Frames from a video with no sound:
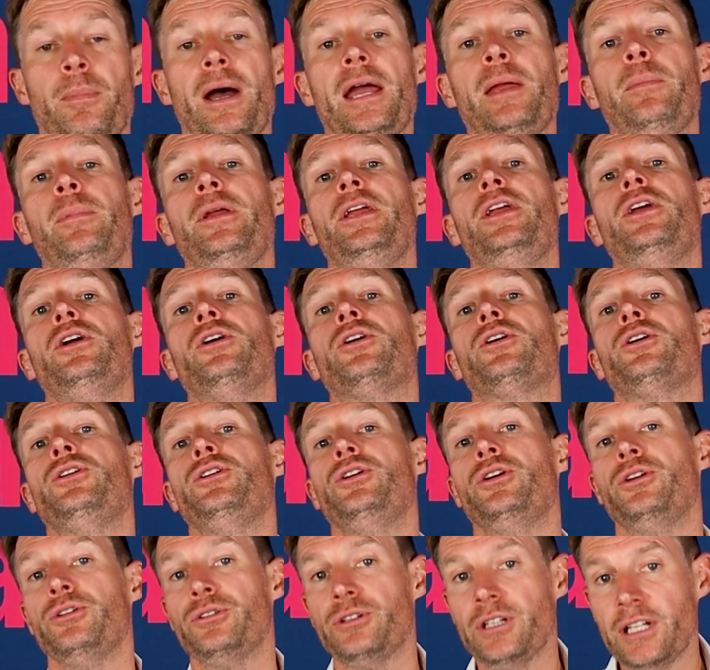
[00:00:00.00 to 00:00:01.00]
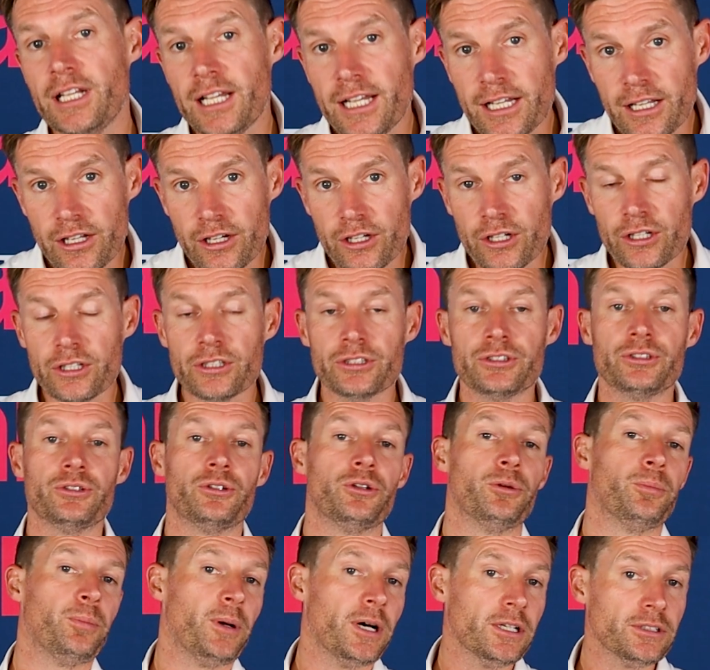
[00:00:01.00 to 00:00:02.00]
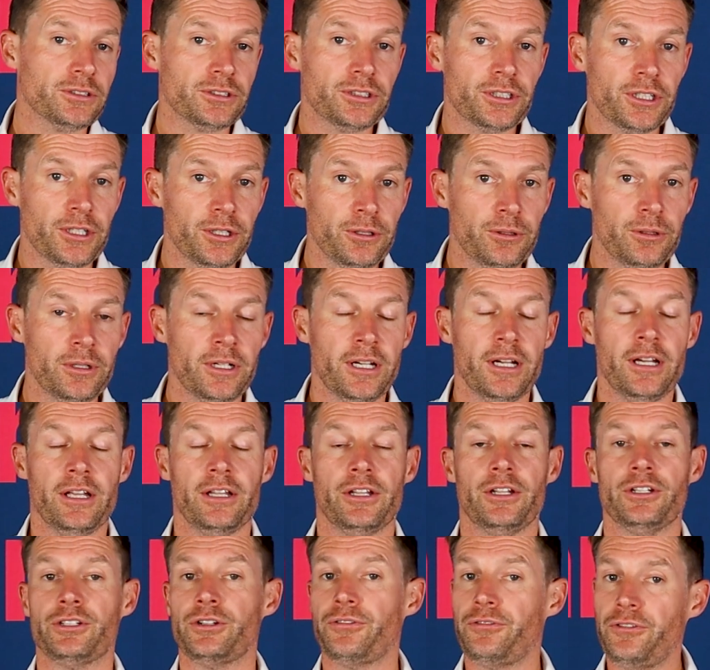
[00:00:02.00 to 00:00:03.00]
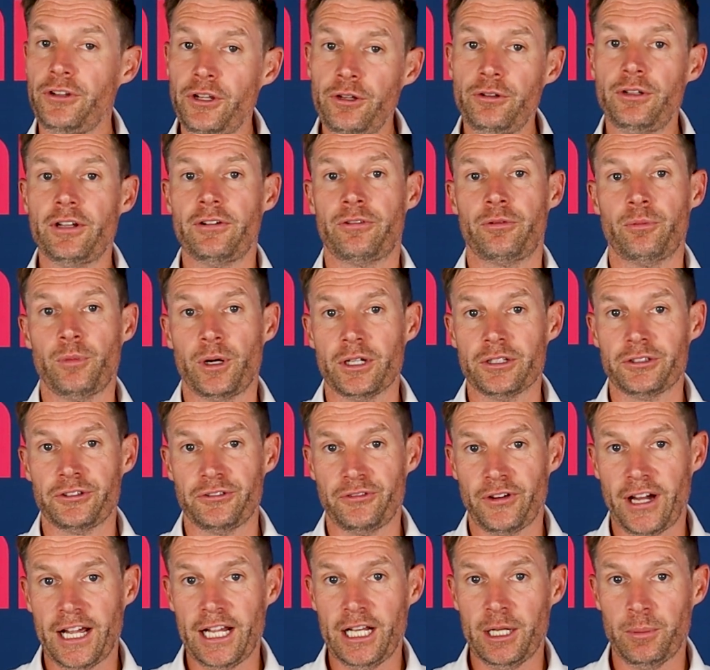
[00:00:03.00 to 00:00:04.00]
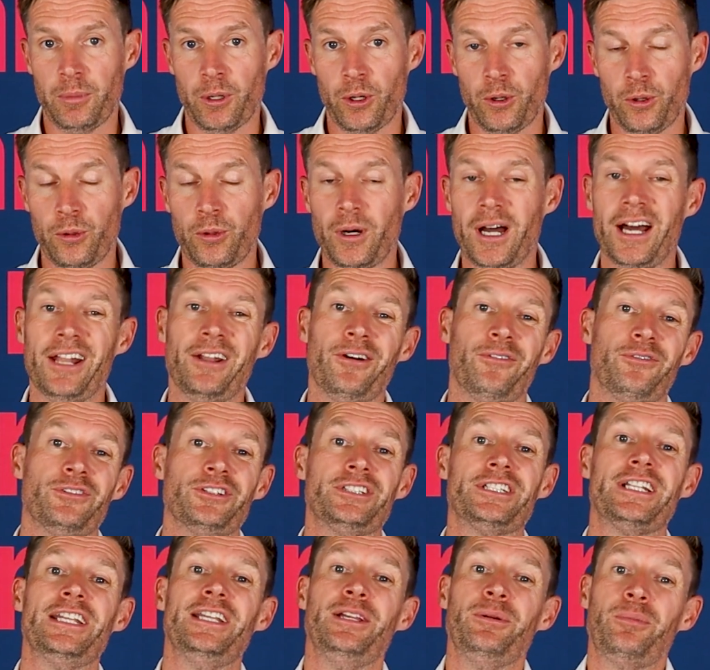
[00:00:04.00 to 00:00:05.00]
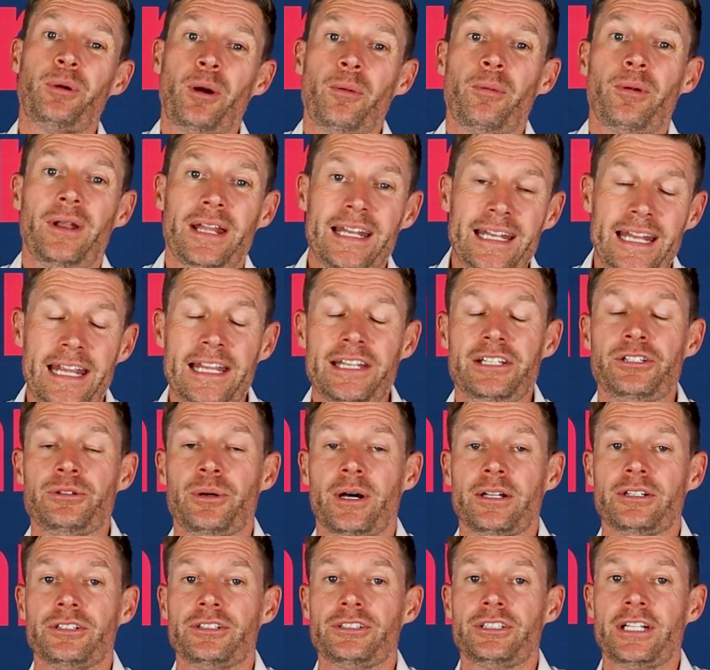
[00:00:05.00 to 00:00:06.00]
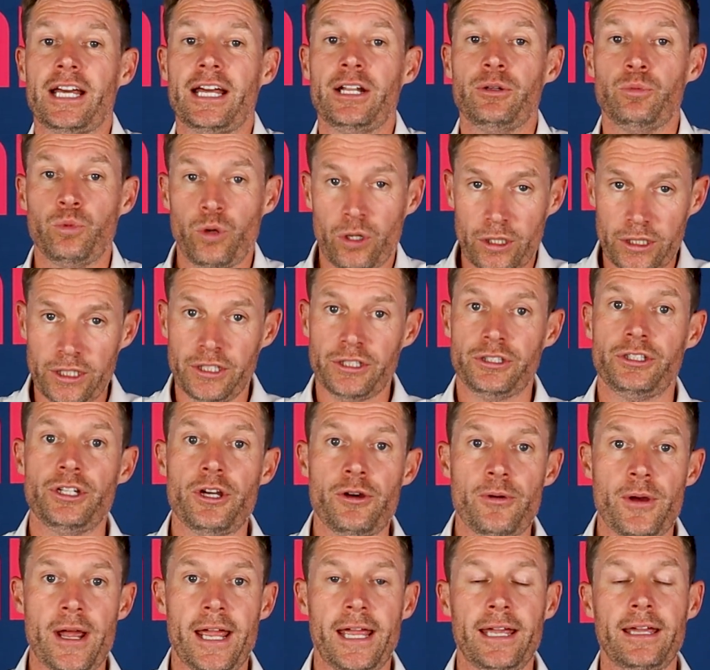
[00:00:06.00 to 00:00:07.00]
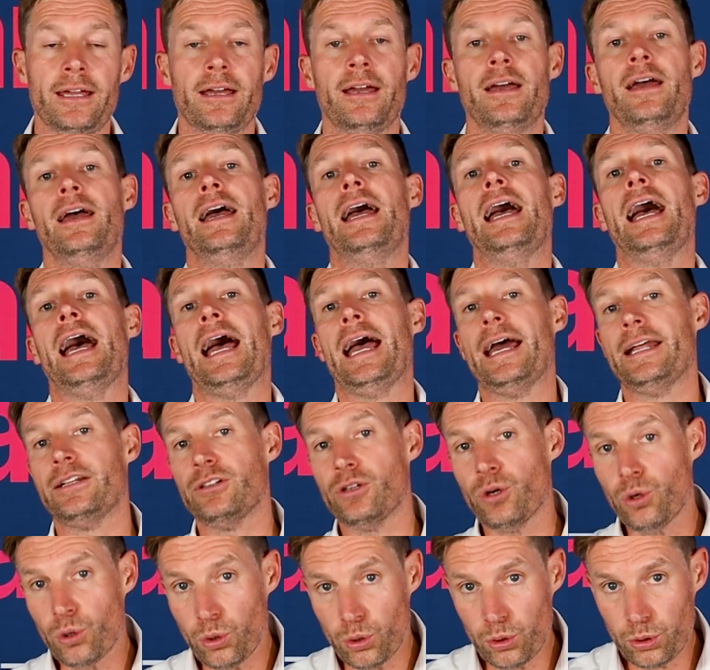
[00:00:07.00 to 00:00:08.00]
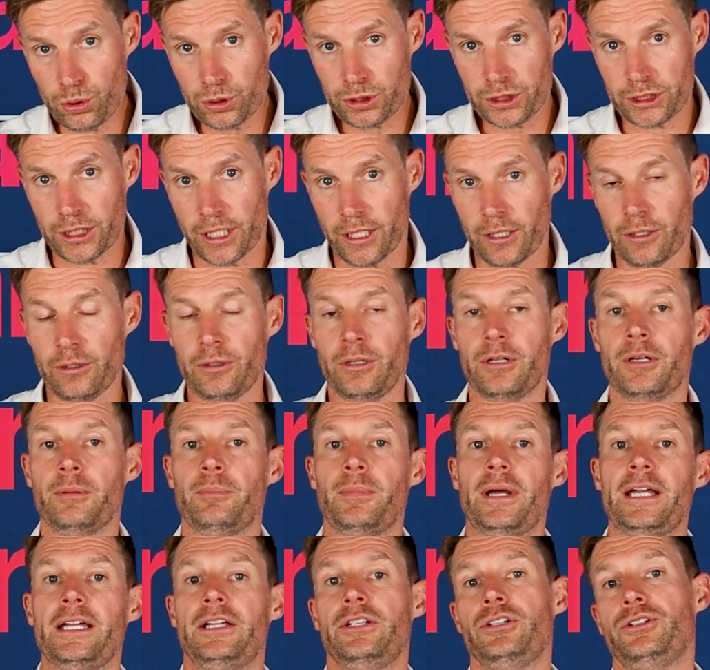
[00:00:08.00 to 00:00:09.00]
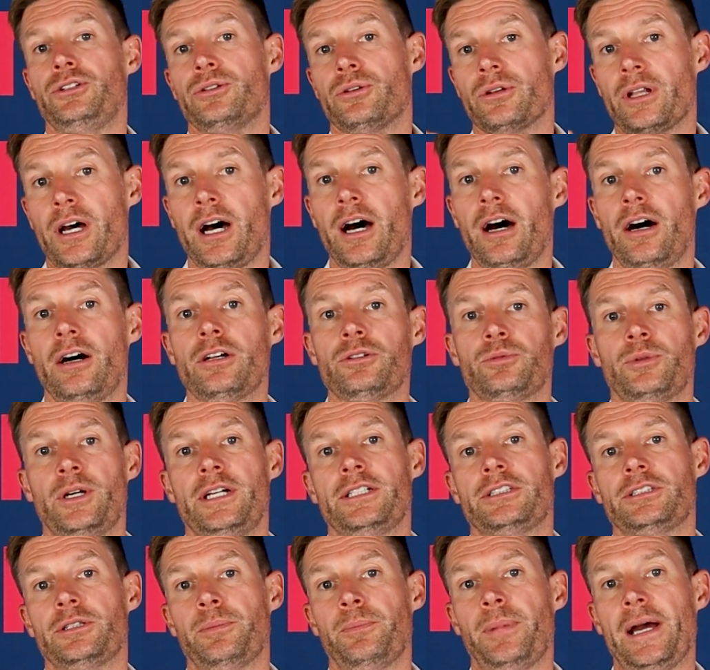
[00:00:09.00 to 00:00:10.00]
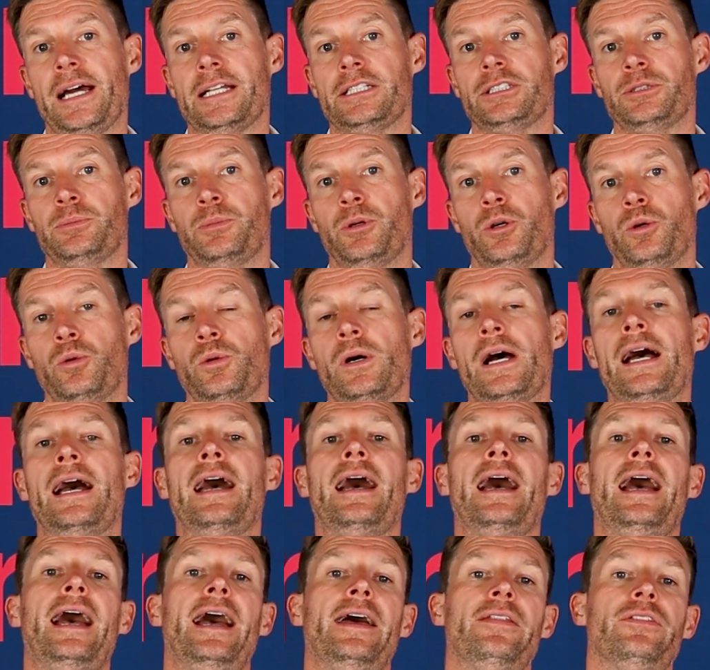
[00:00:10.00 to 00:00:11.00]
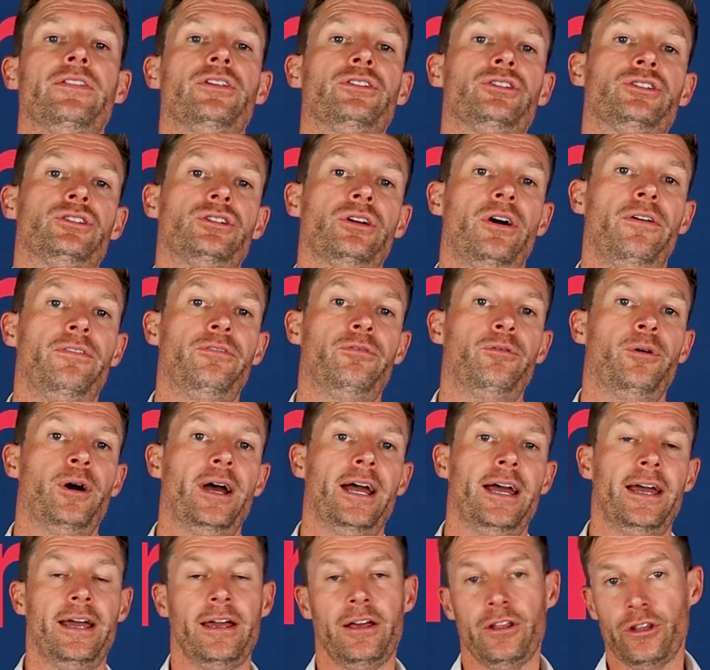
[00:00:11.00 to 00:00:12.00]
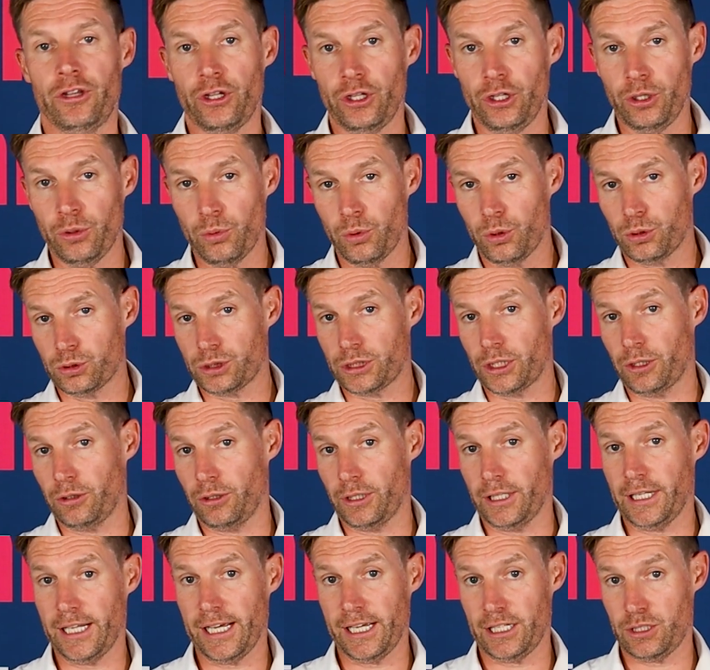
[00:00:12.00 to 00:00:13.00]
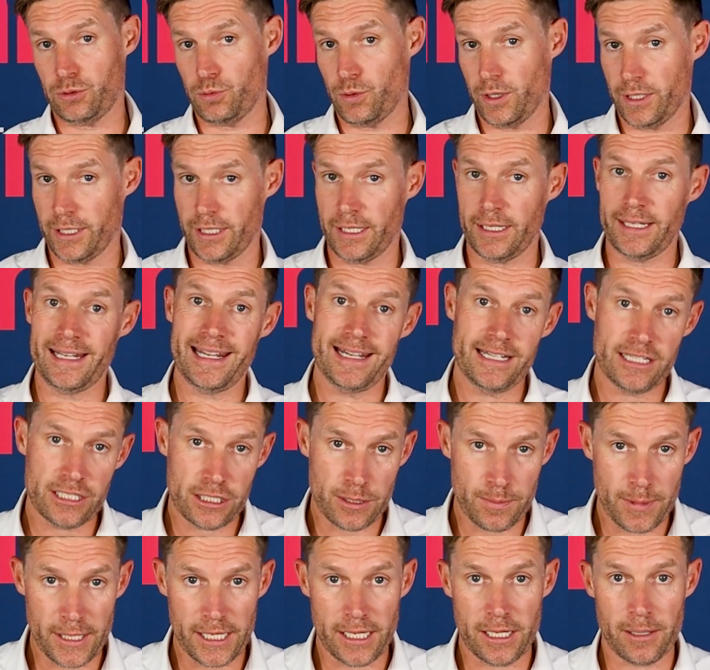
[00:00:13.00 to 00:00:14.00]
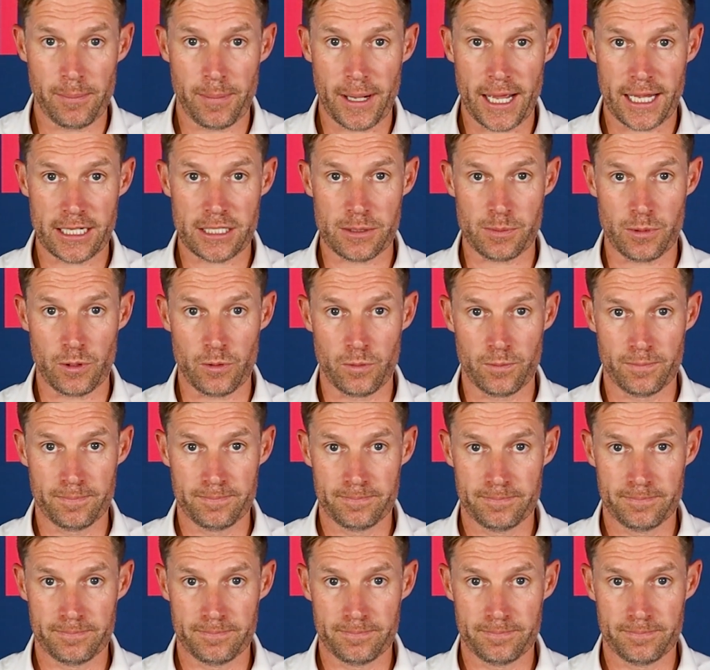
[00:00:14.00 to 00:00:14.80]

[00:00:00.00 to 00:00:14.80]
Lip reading: Maybe you can use Linux or Ubuntu. There's a few different ones available, and obviously you probably need to understand what you're doing and also making sure the hardware is compatible and the software that you also connect with it needs to be compatible.